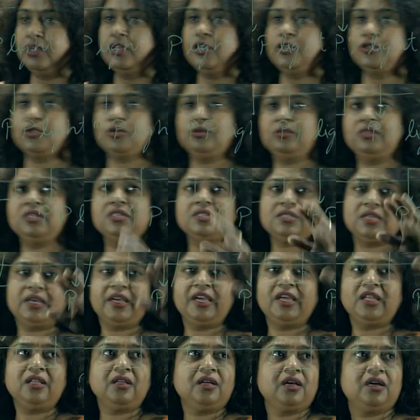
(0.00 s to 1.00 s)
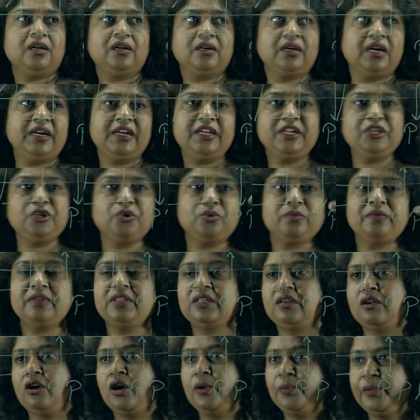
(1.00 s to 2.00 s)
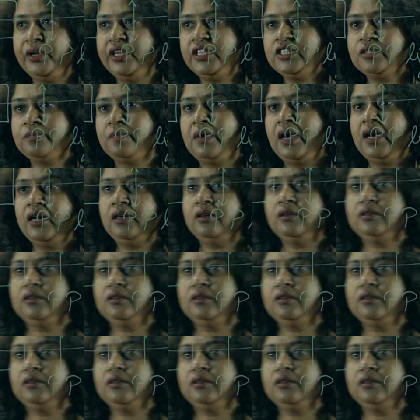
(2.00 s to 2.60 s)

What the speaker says: So this again continued with an optics part.